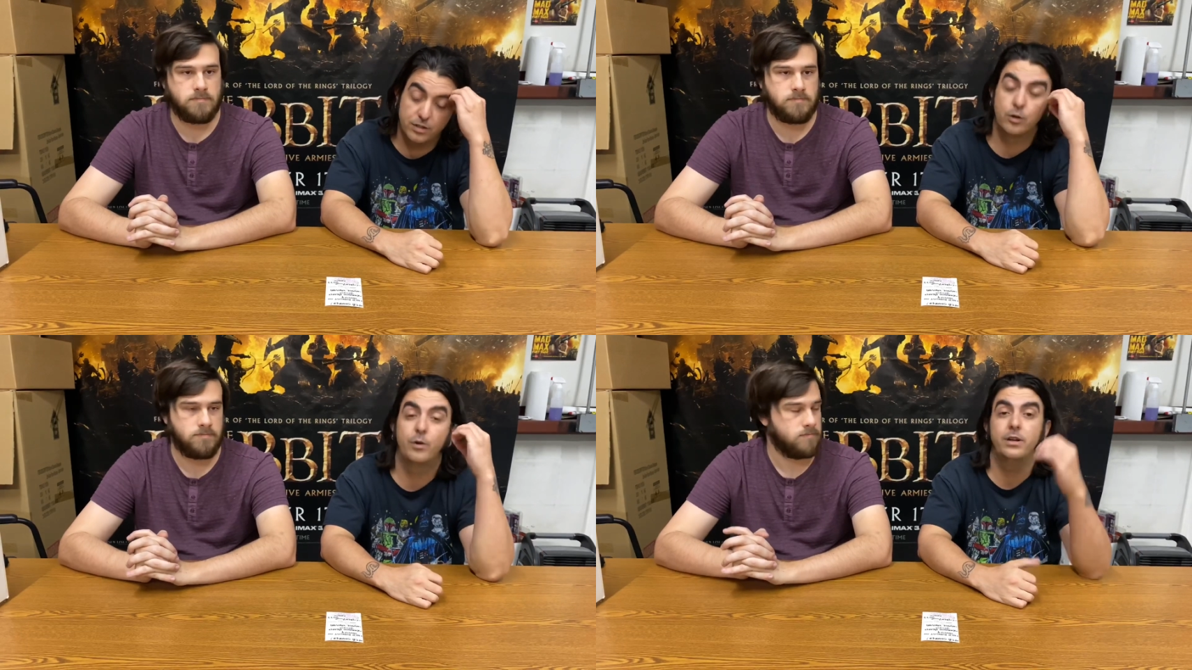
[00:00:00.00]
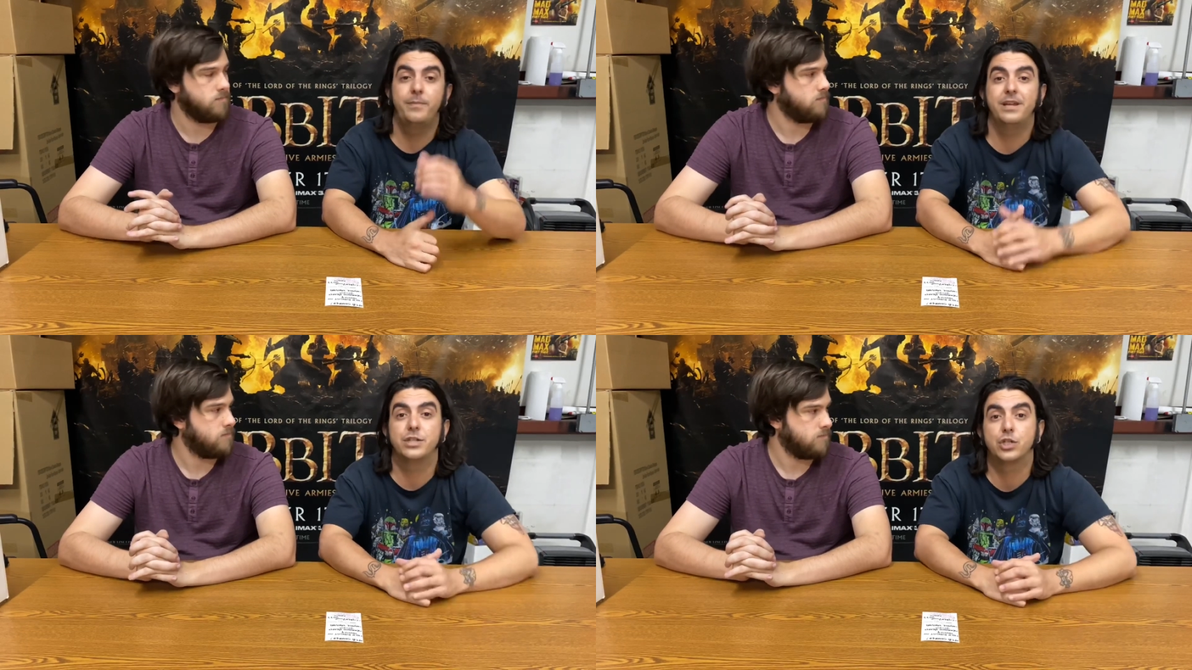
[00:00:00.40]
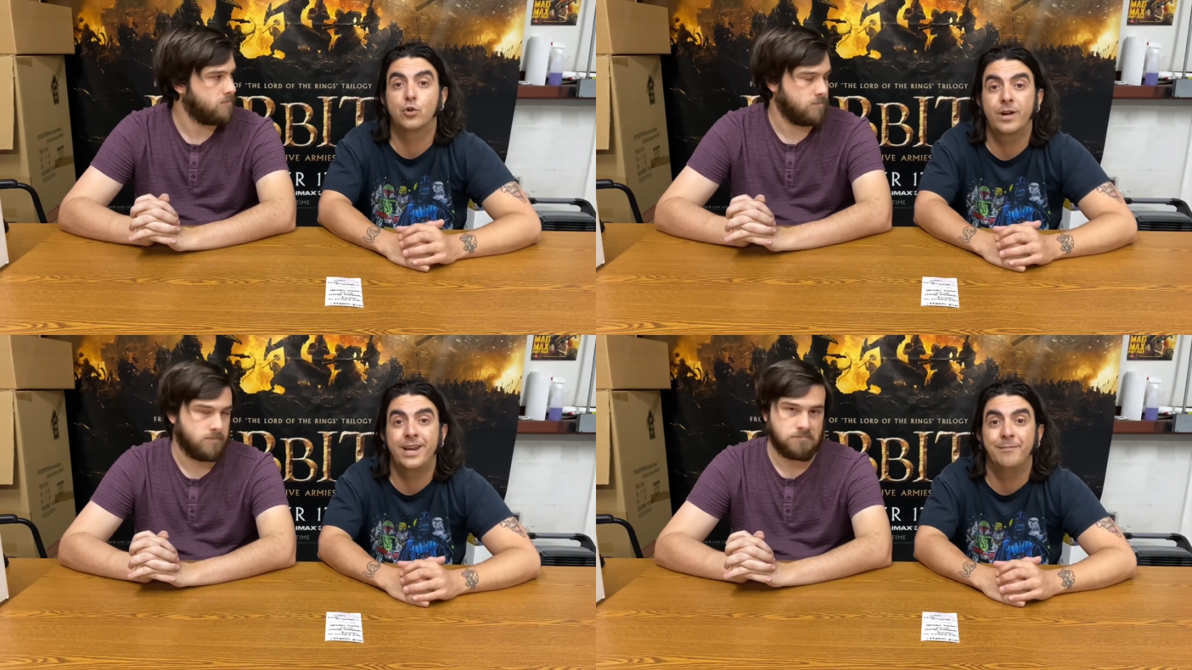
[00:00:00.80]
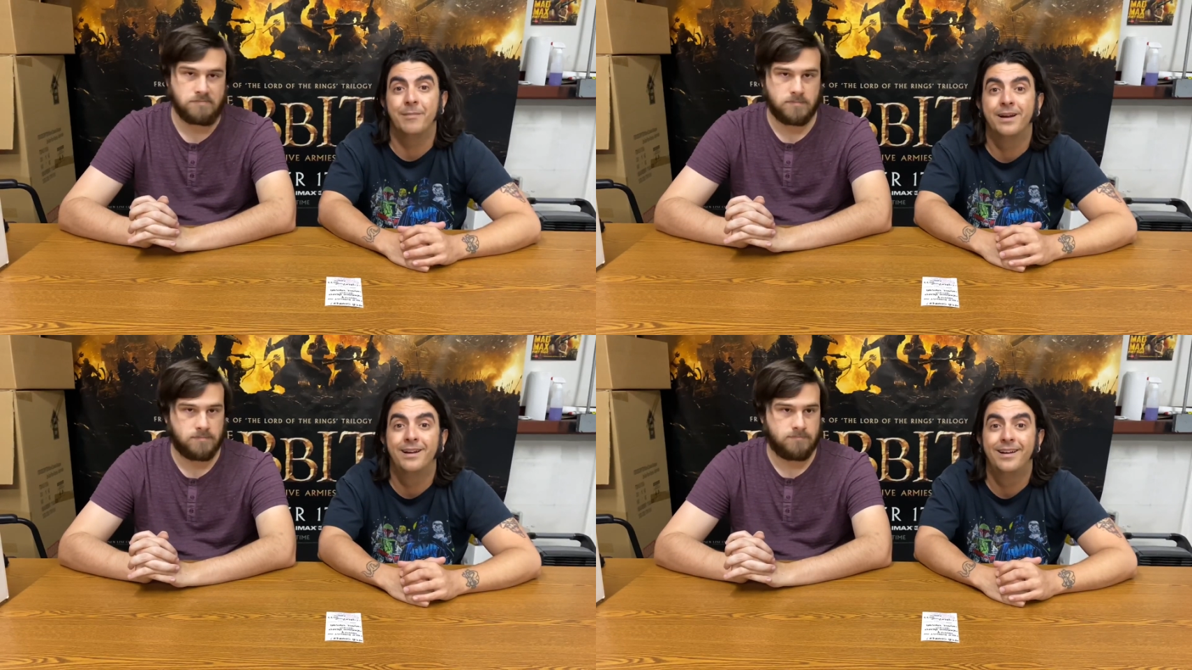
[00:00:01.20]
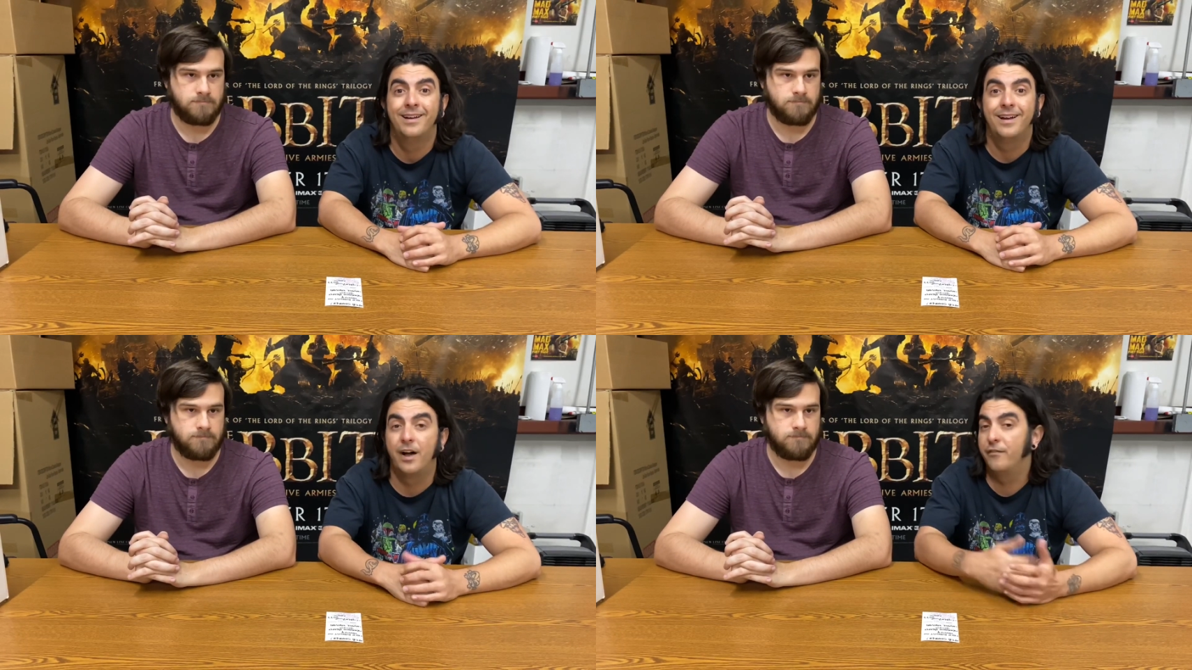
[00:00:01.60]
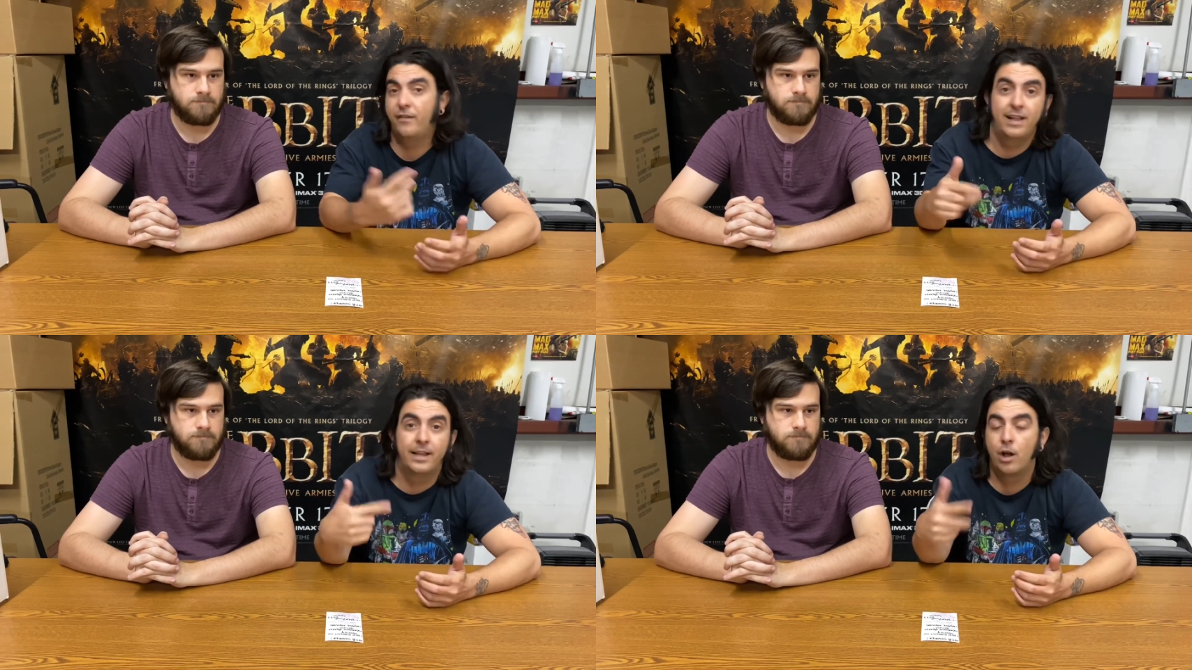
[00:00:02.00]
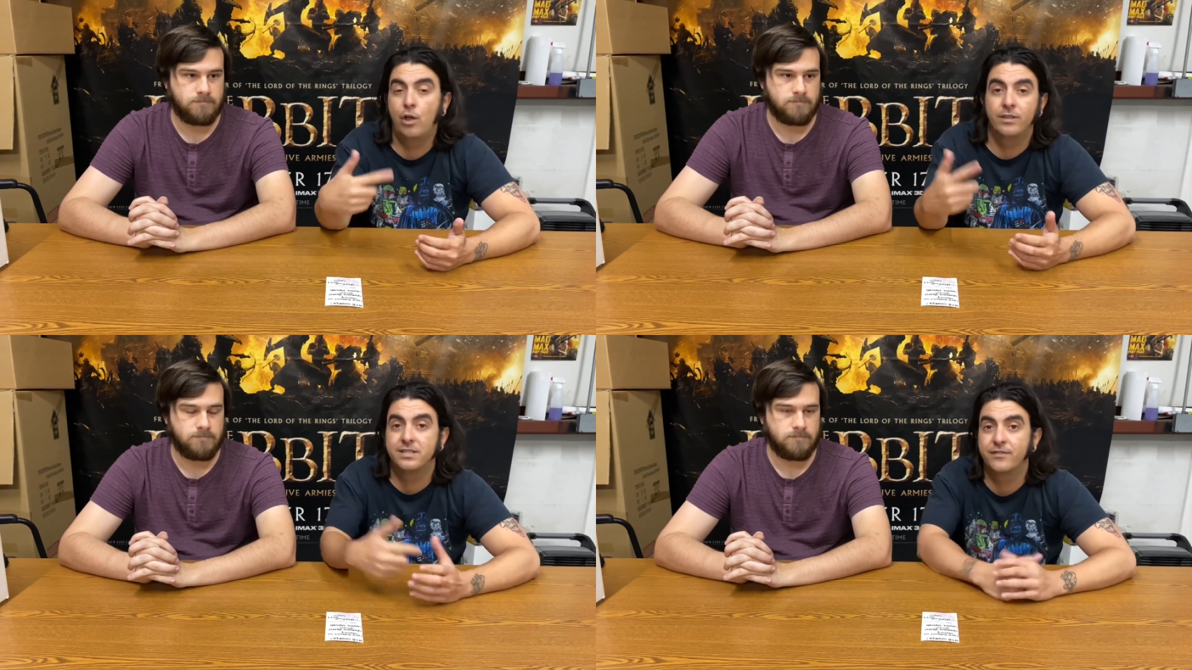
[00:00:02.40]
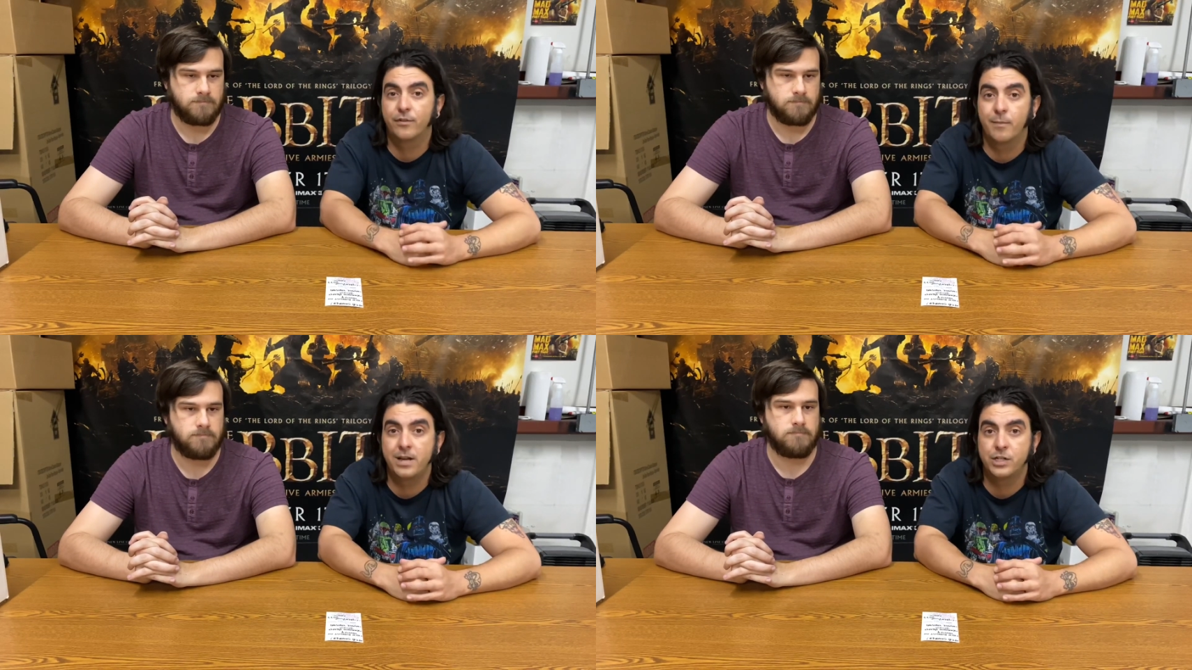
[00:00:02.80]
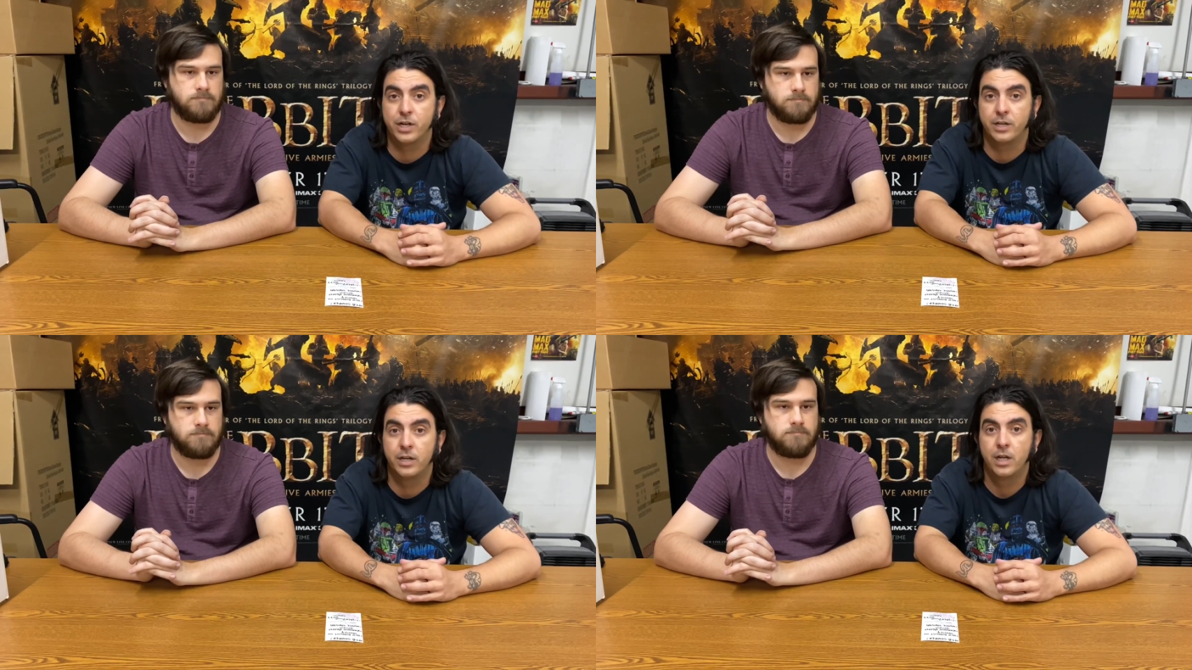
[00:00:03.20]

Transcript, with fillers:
Speaker 1: going to be a stream unveiling all this information